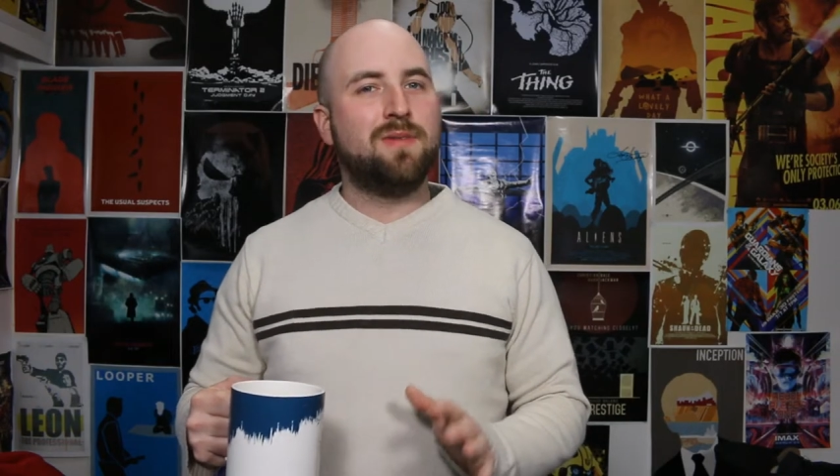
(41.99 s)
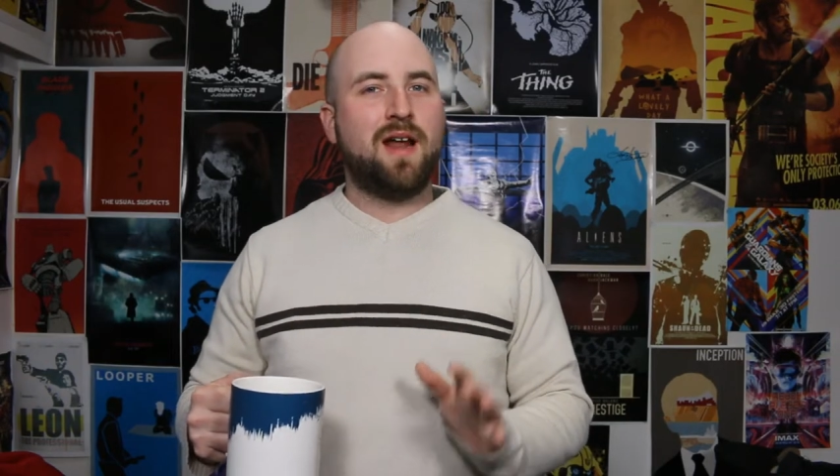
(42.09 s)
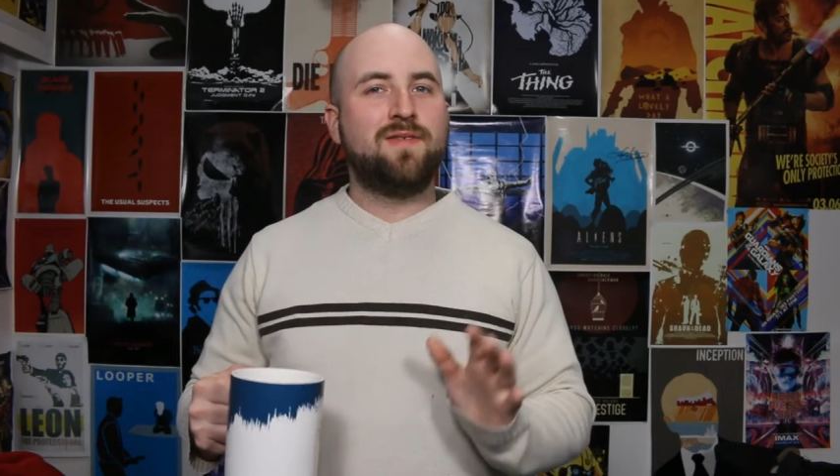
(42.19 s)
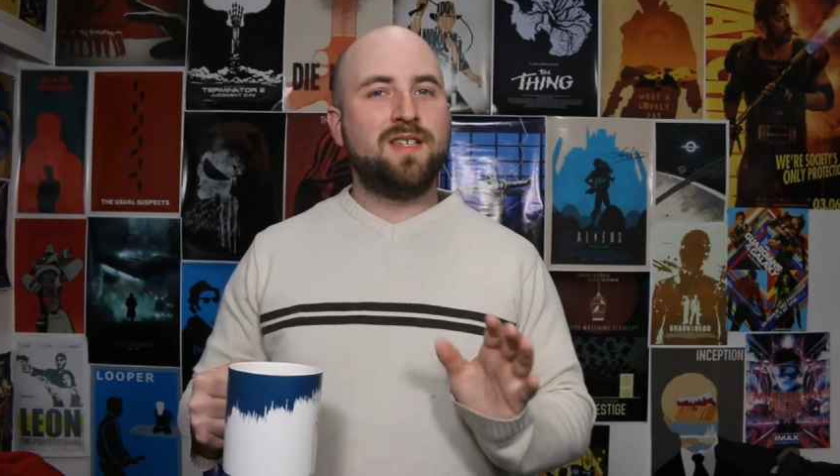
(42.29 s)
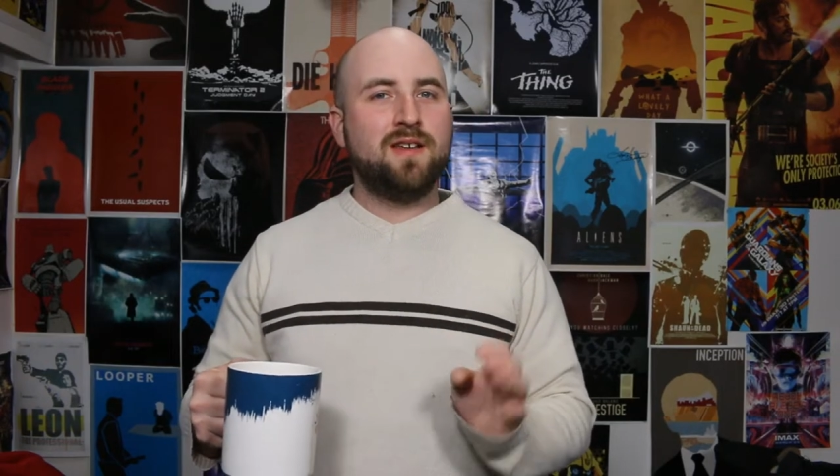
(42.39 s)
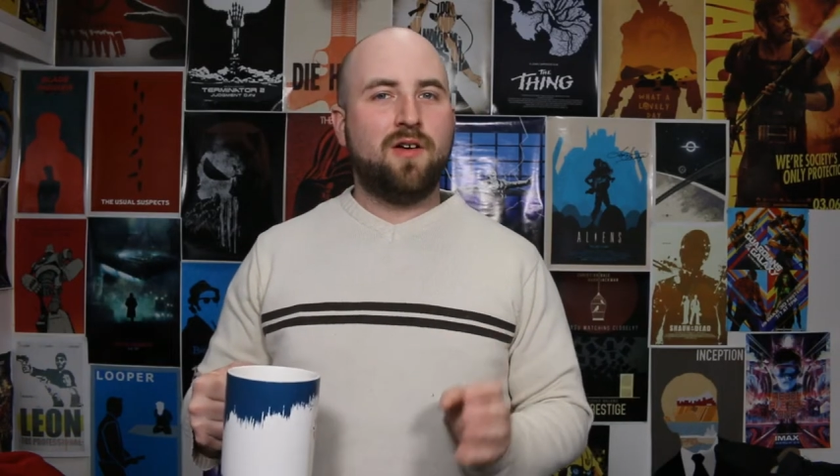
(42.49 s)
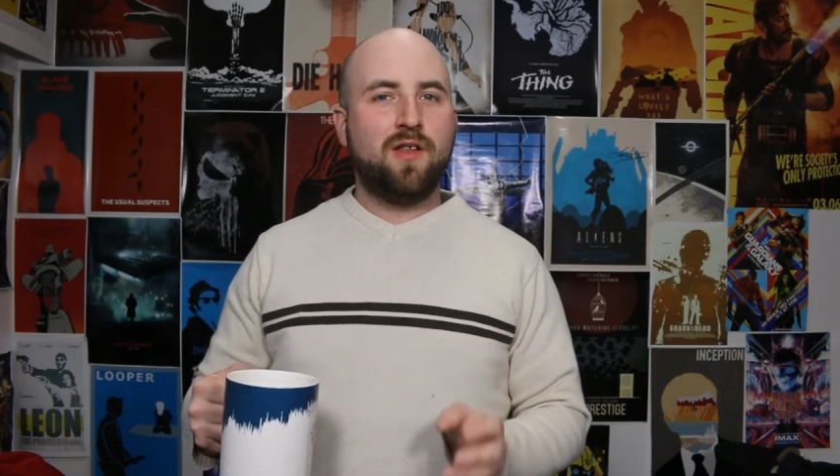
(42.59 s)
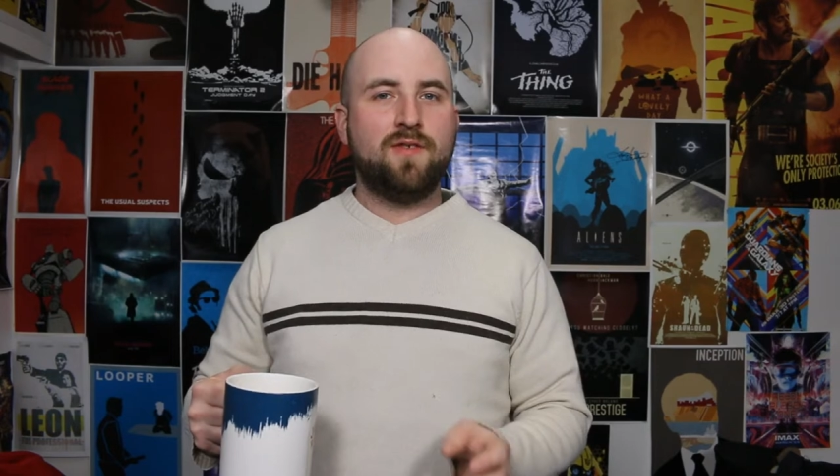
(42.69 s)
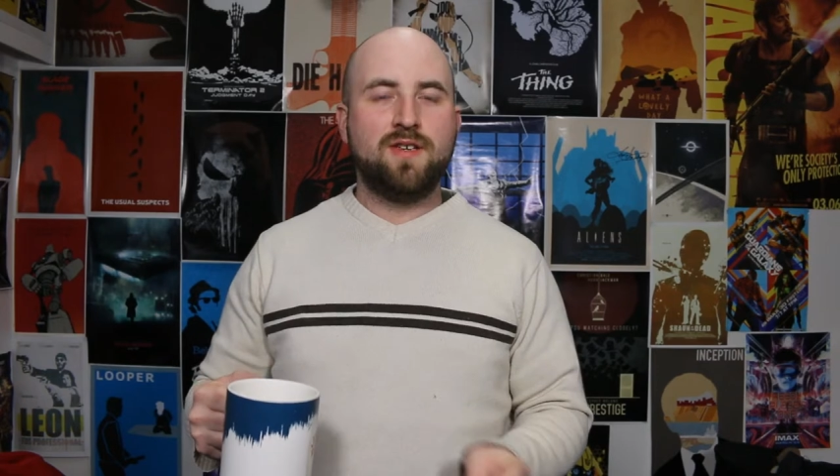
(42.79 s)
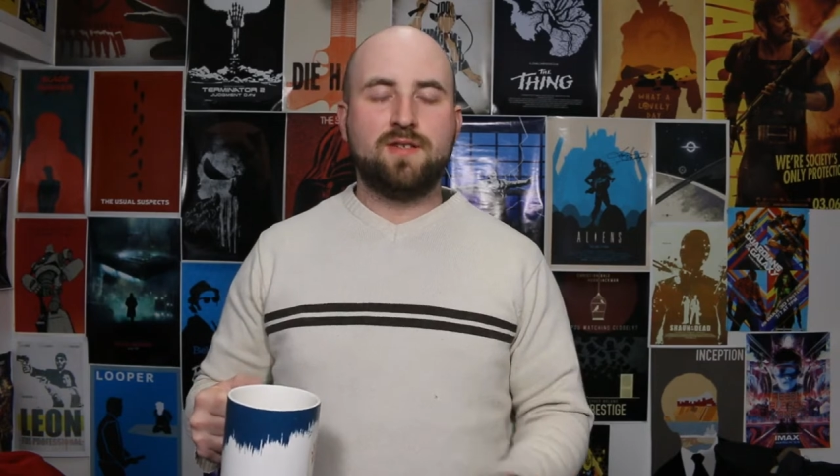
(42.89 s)
but I've seen
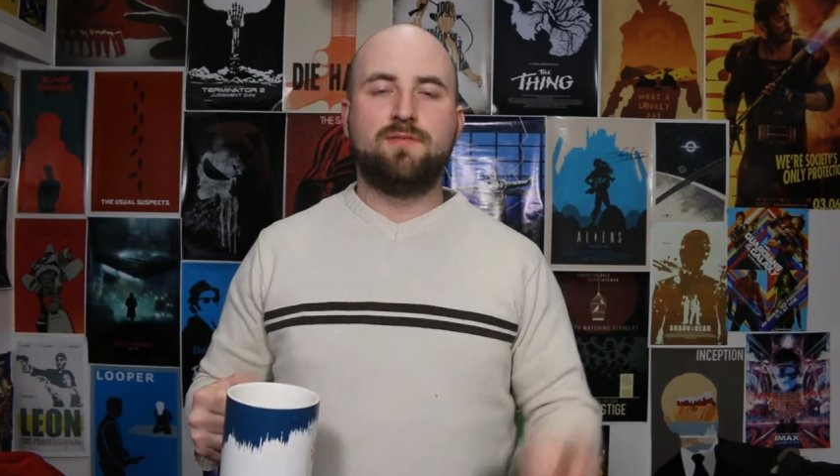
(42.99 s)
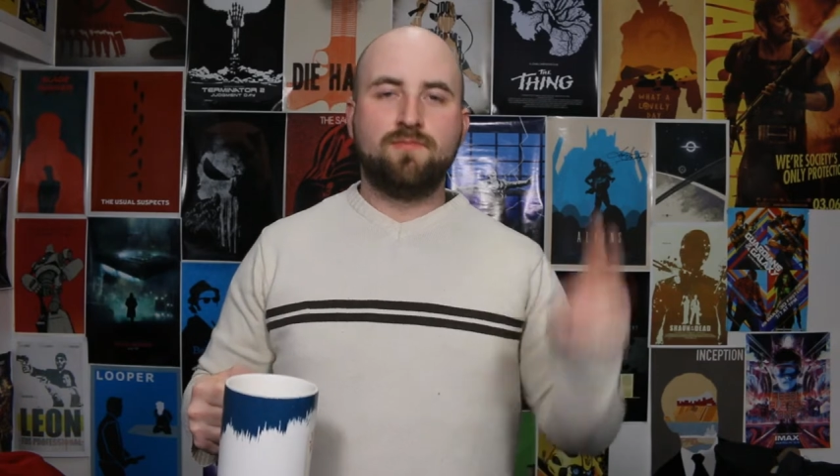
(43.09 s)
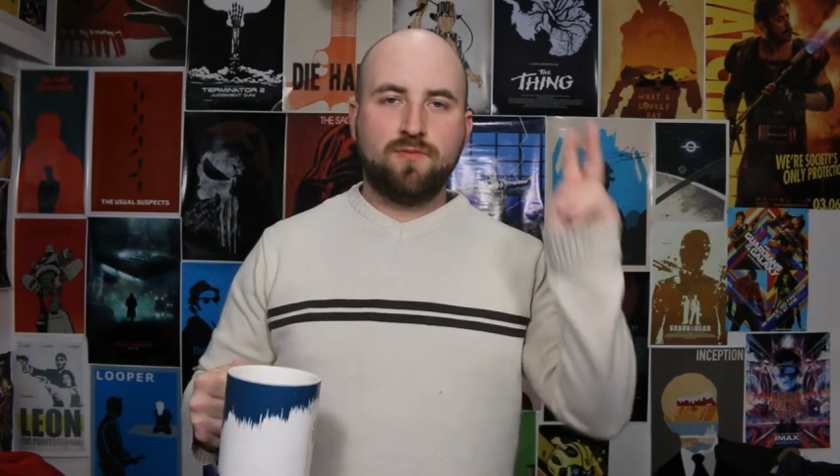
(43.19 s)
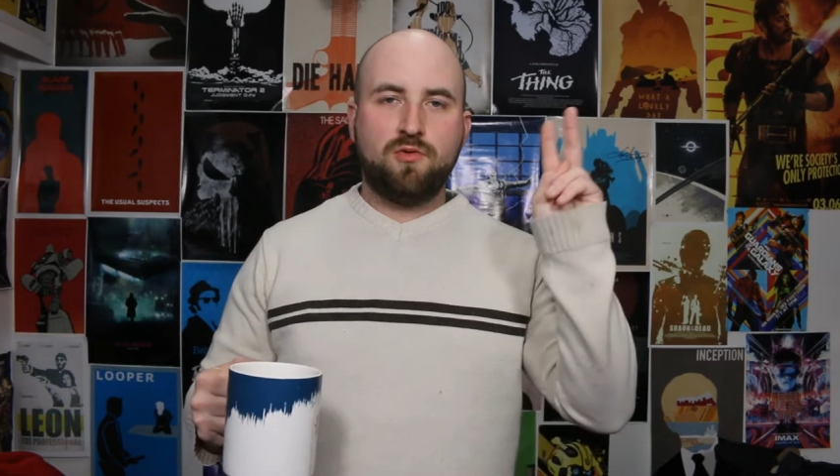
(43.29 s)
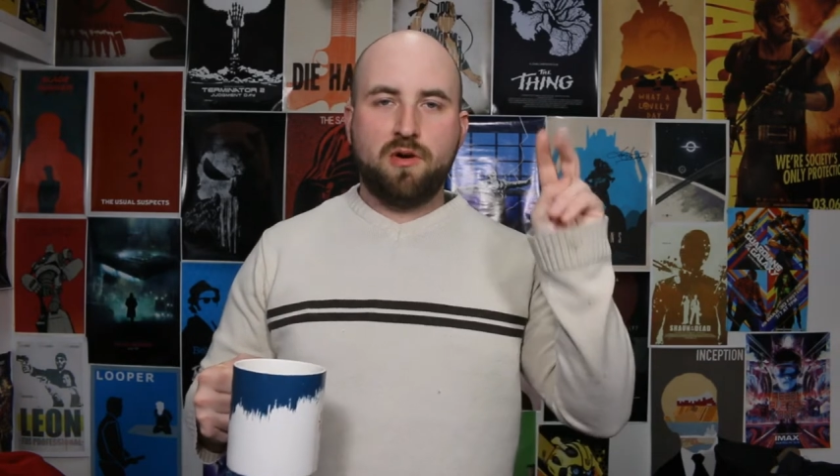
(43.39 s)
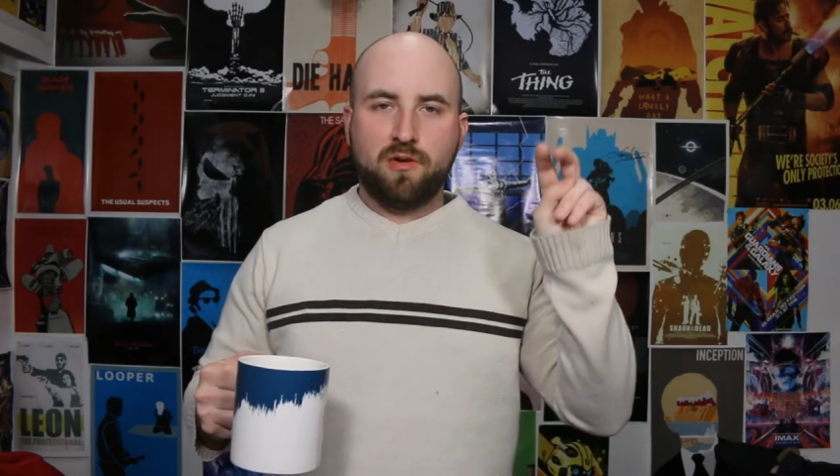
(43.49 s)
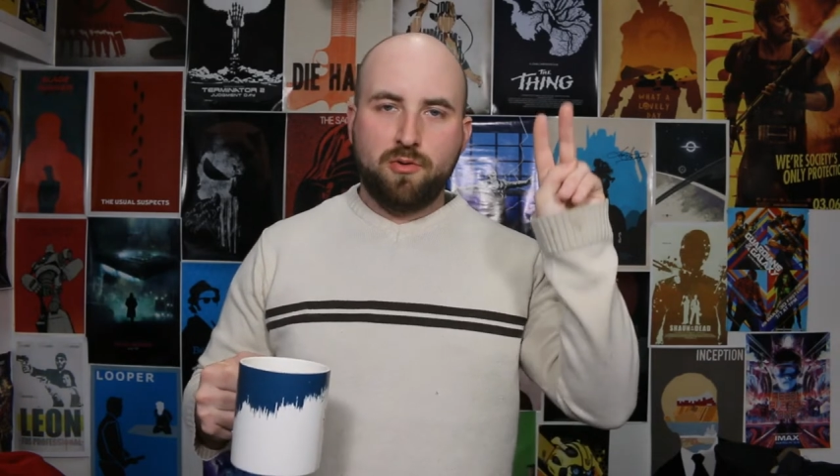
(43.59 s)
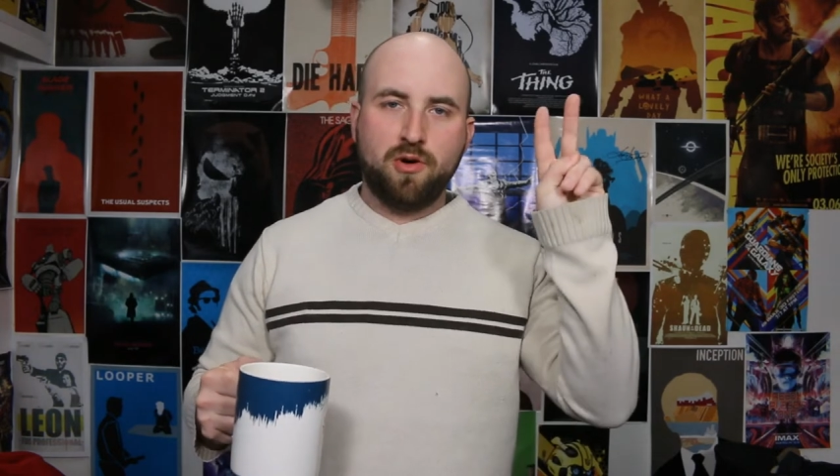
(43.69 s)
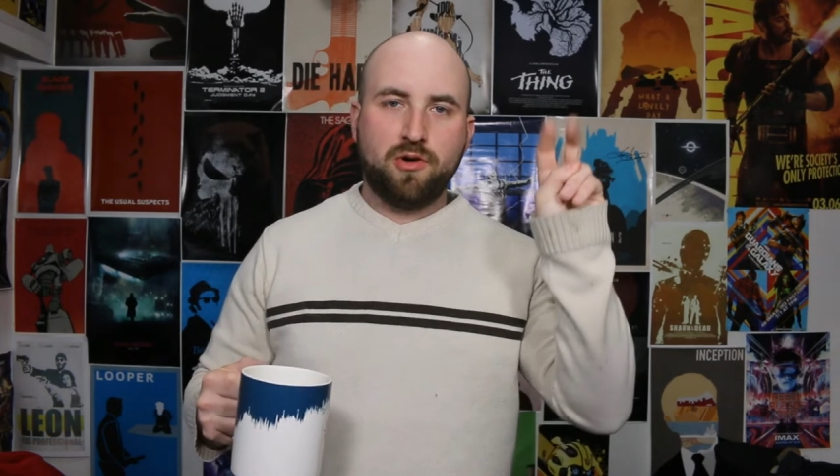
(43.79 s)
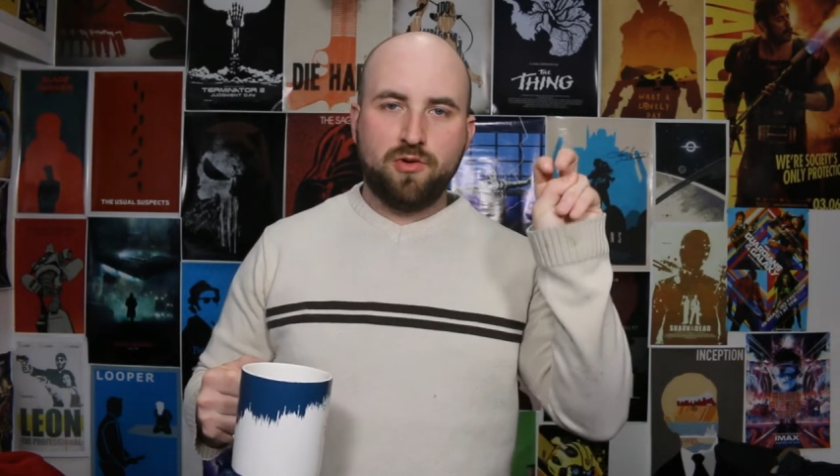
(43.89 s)
all of his
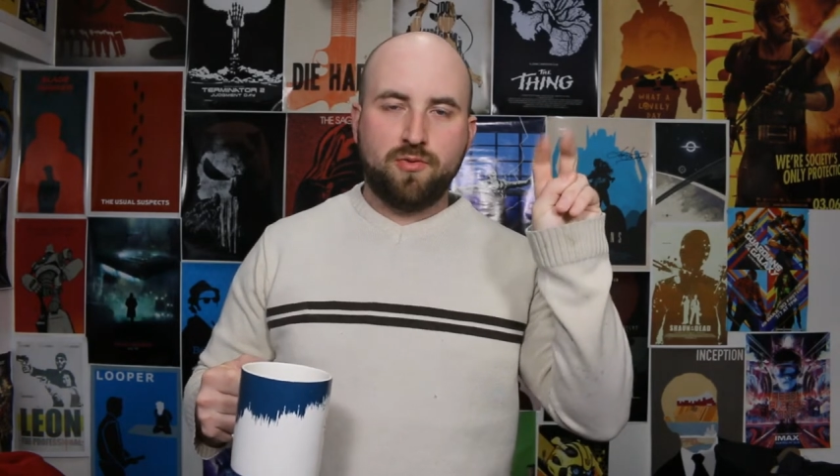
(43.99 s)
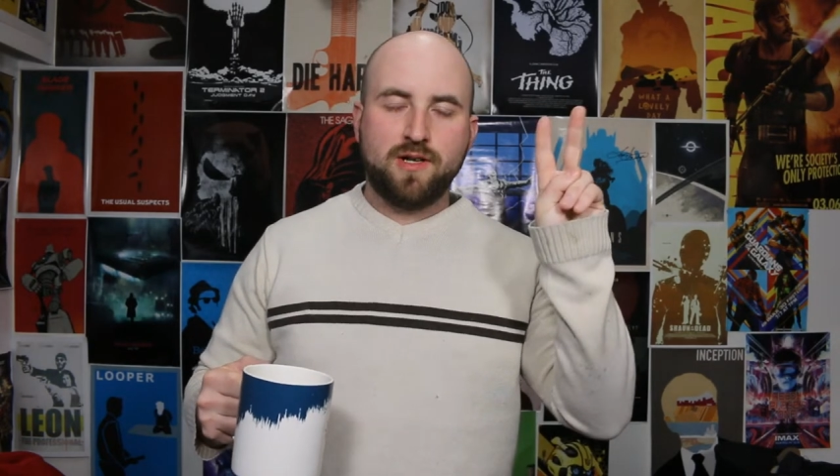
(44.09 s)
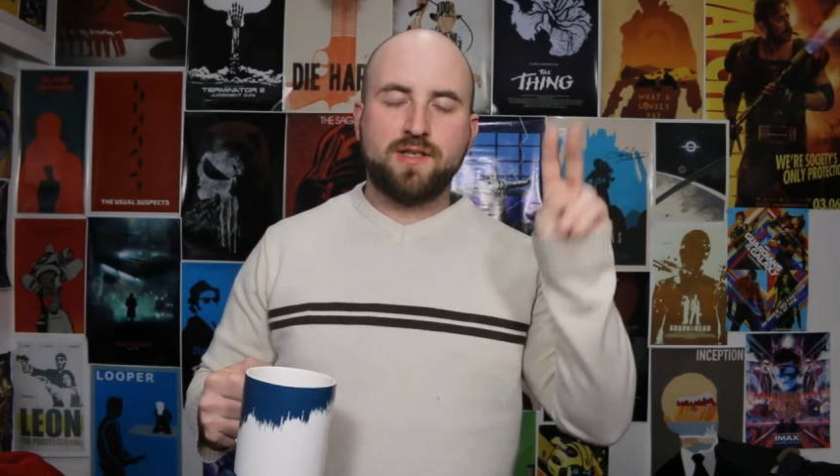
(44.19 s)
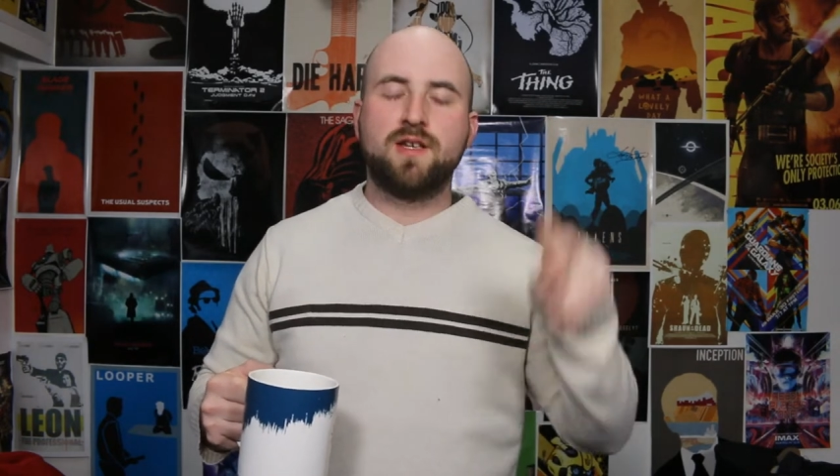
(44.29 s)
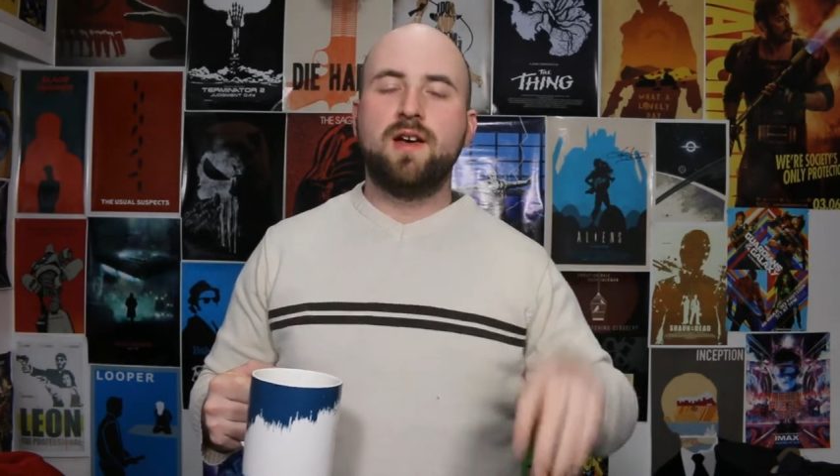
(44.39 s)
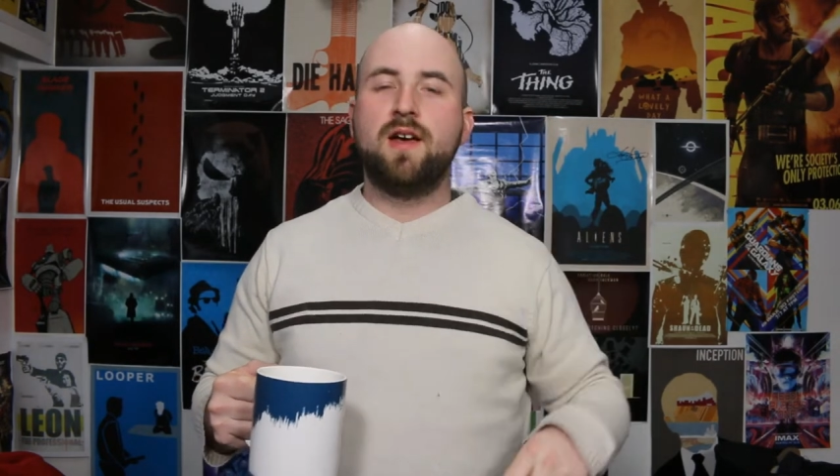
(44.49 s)
quote-unquote good ones,